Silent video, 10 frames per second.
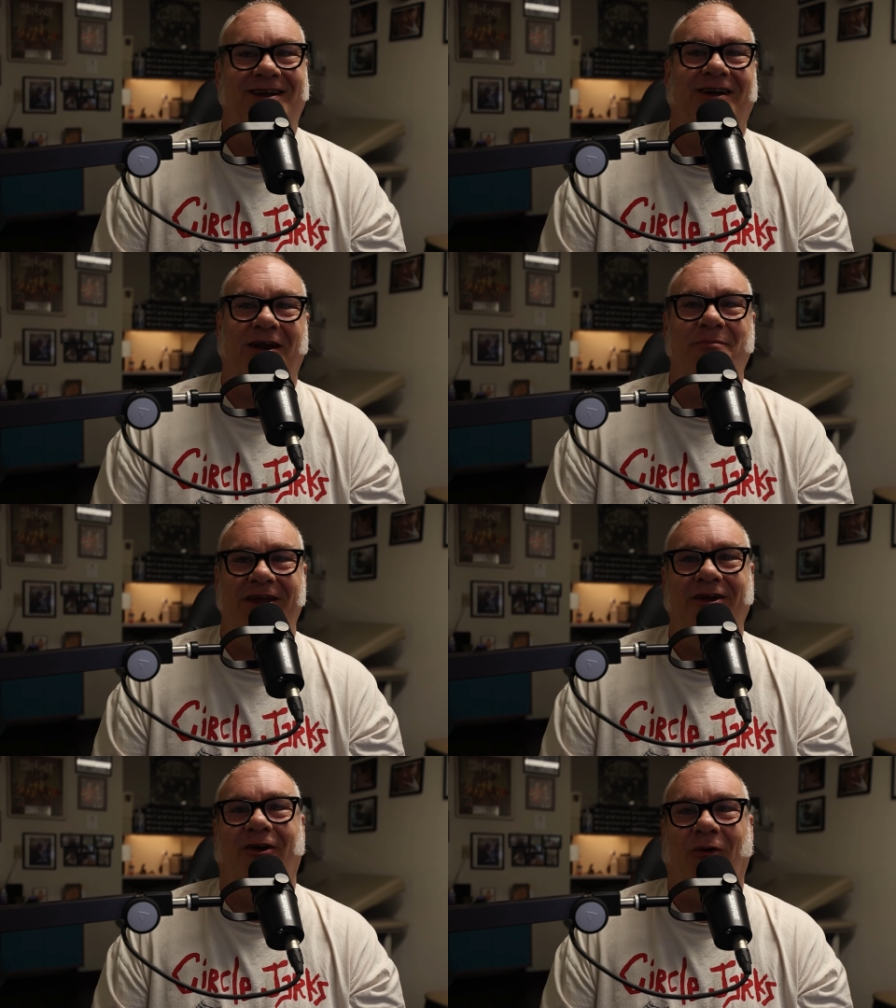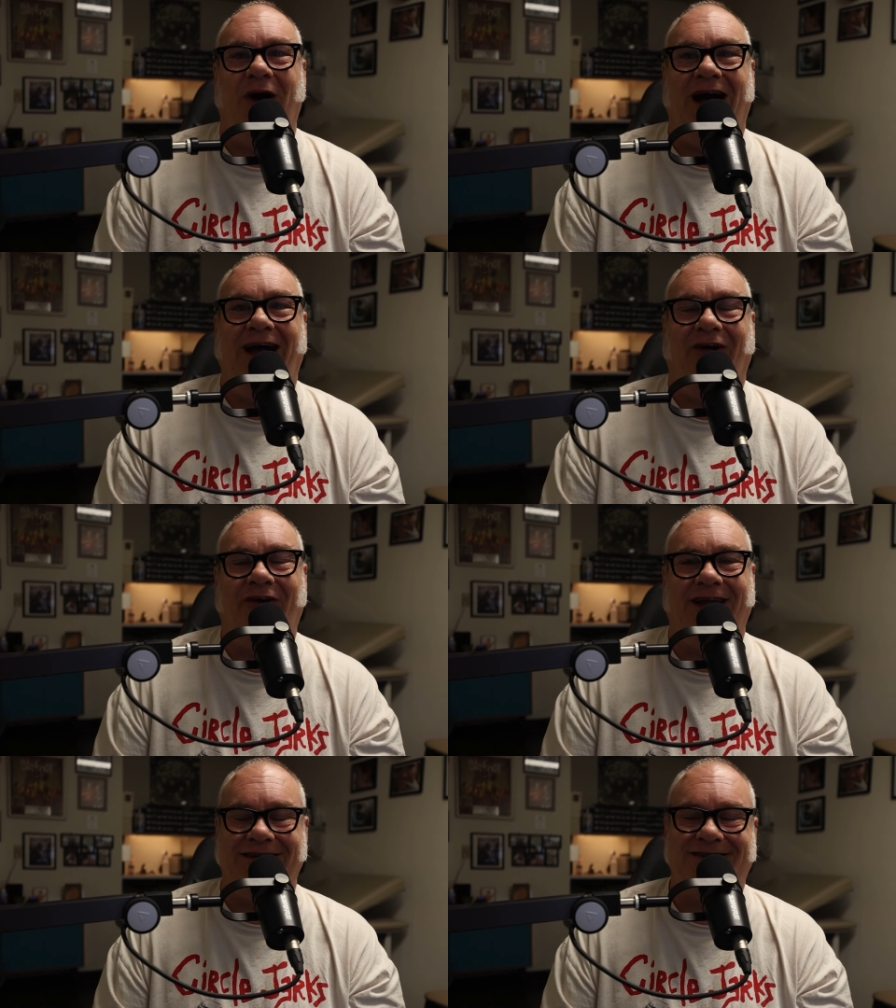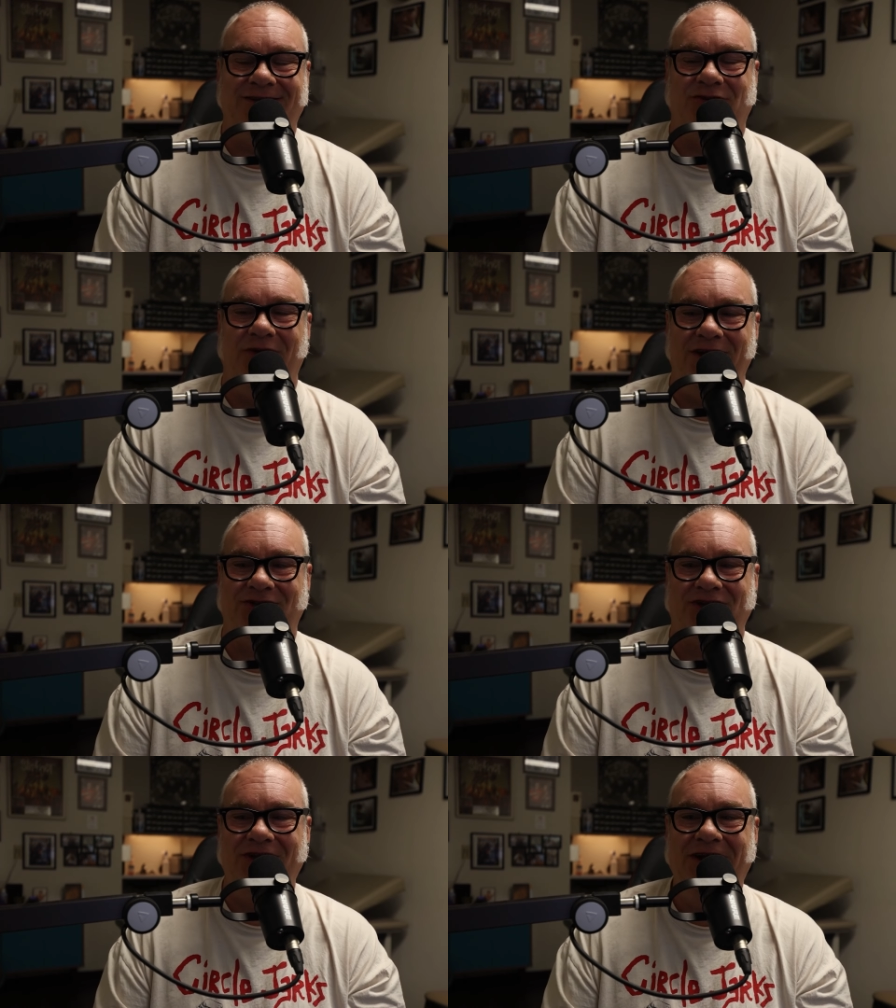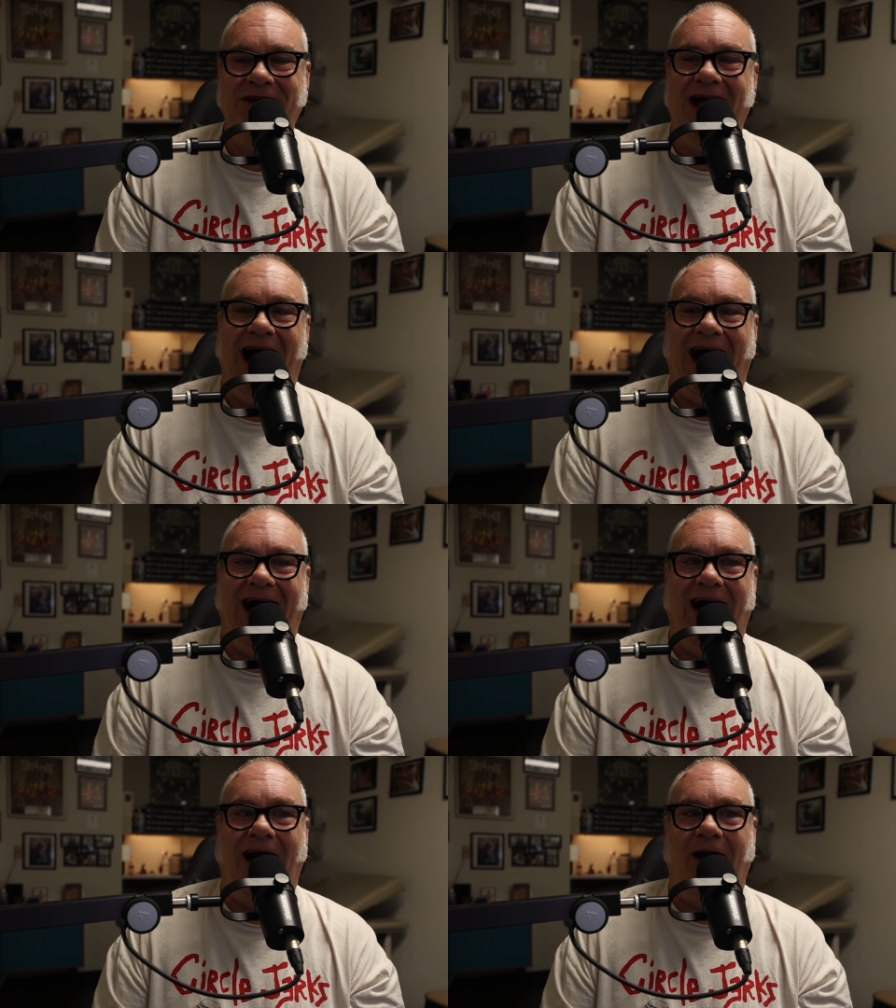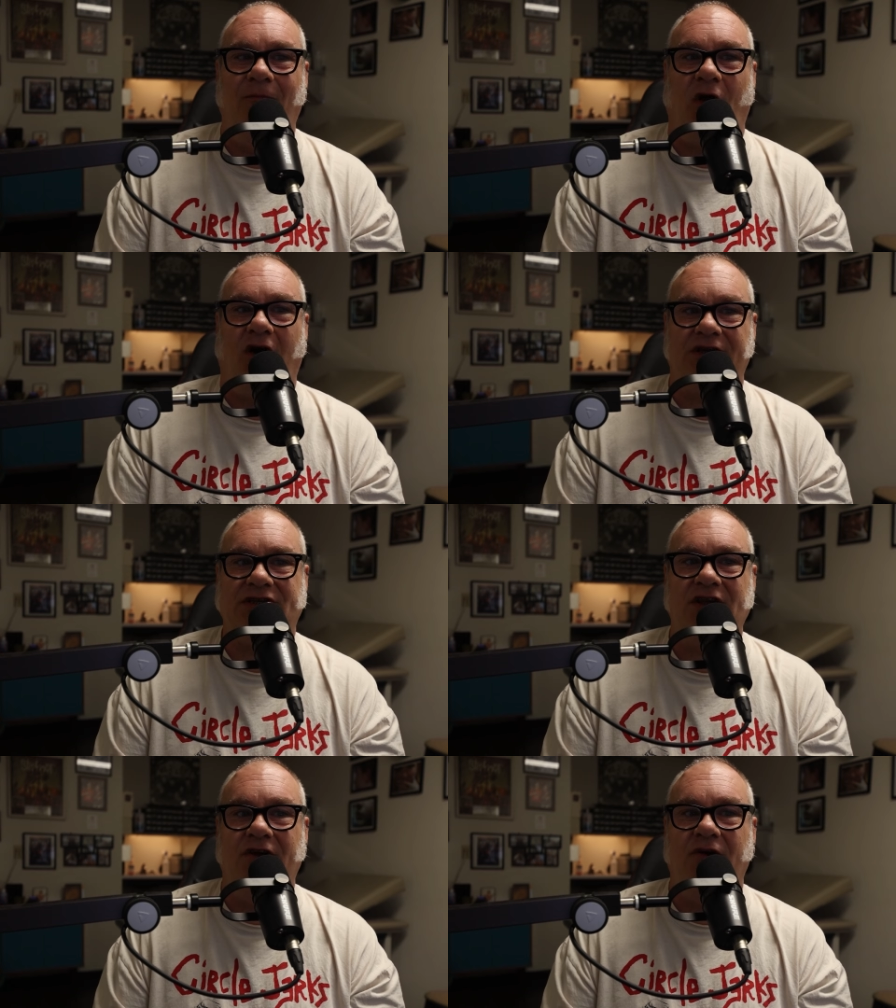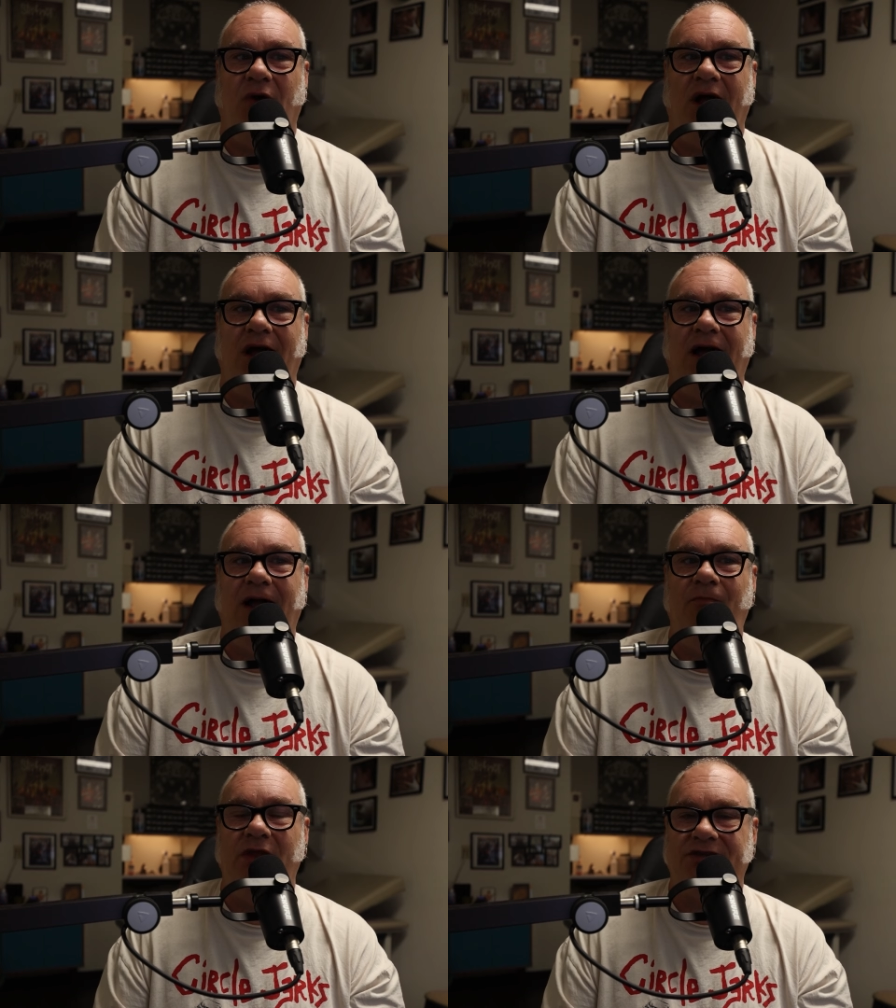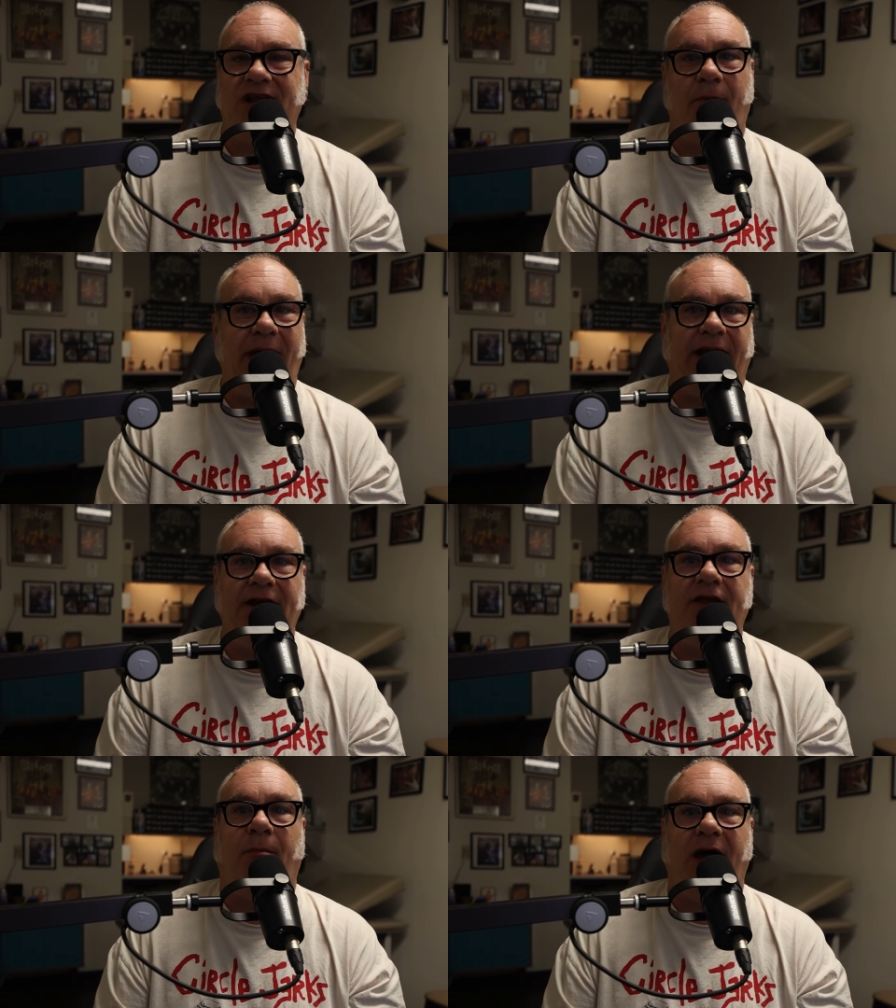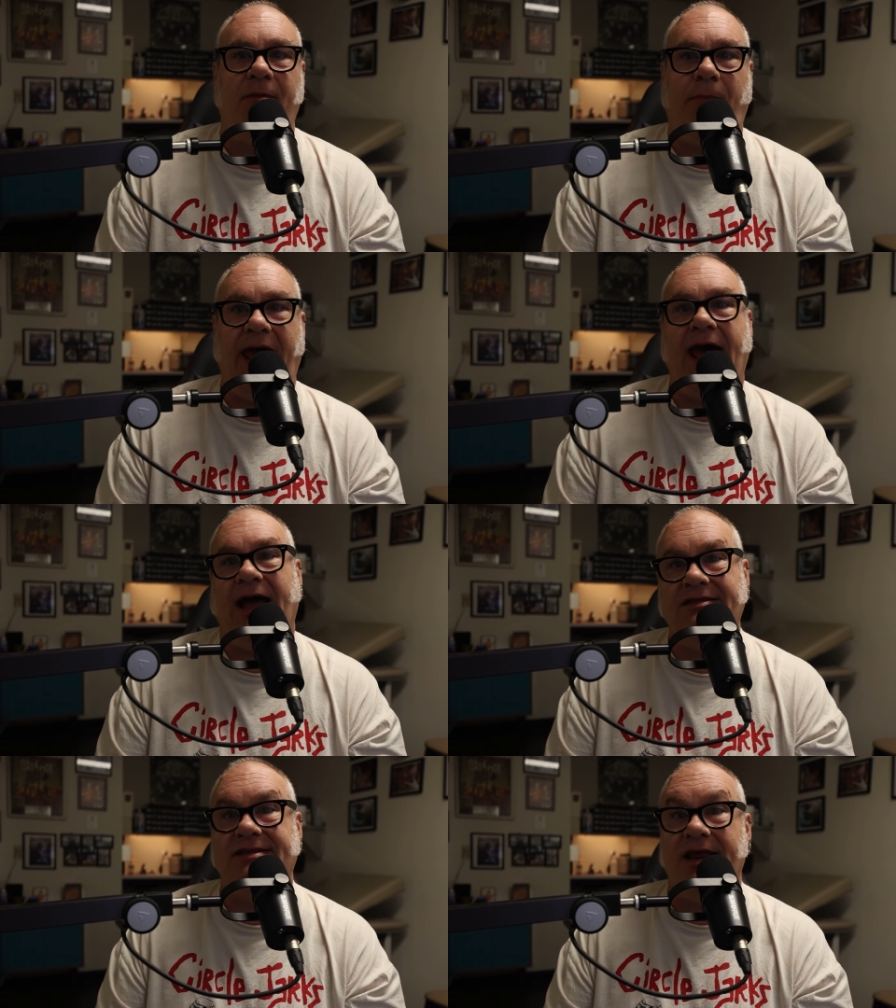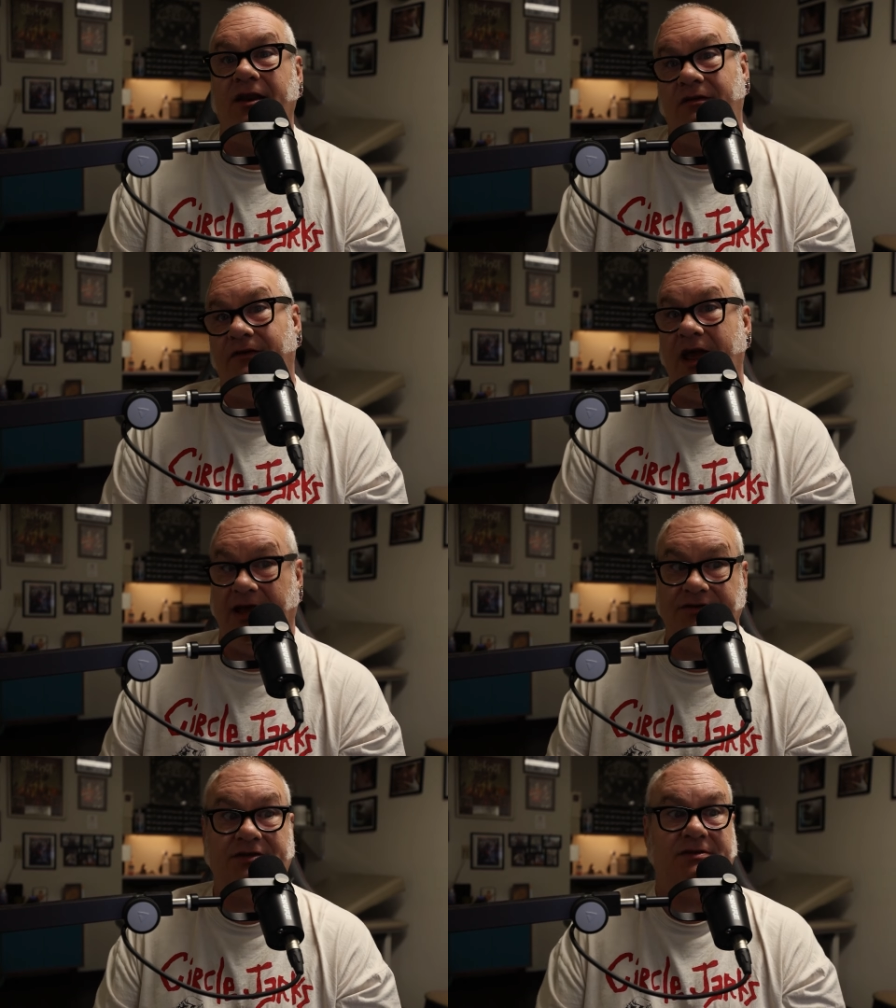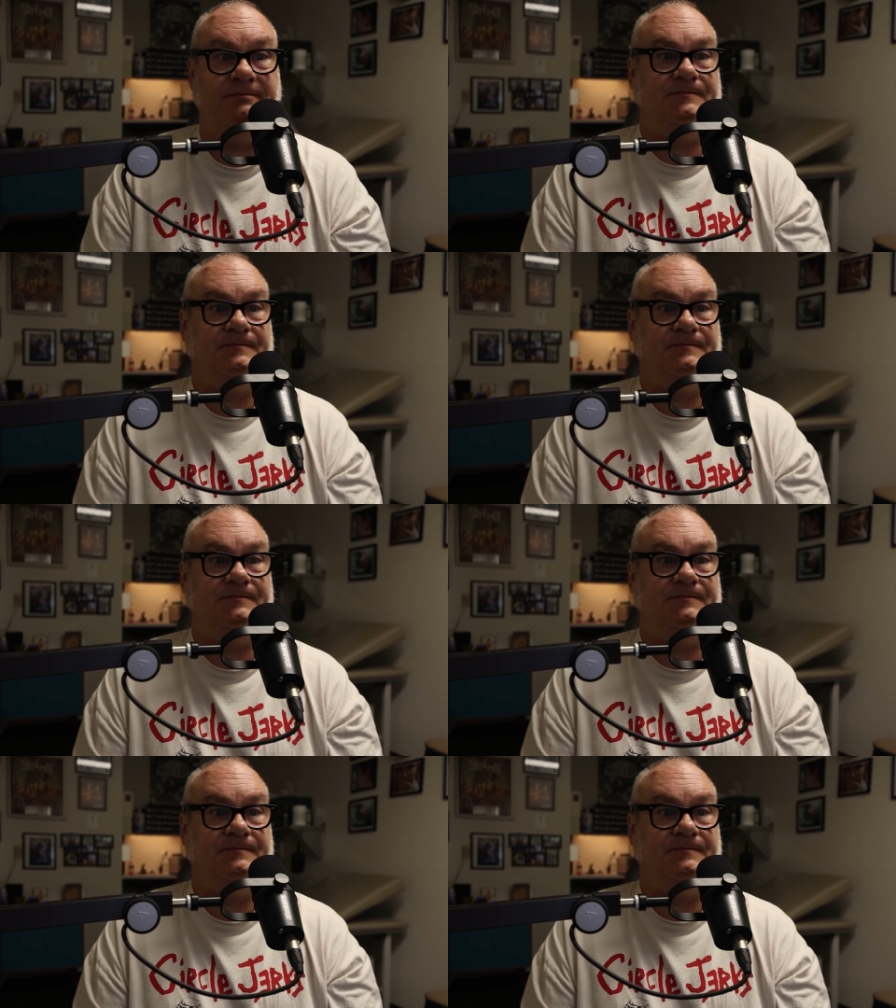you're going to be here a while kind of situation. Um, also, uh, it's not a bad idea to buy pads in advance.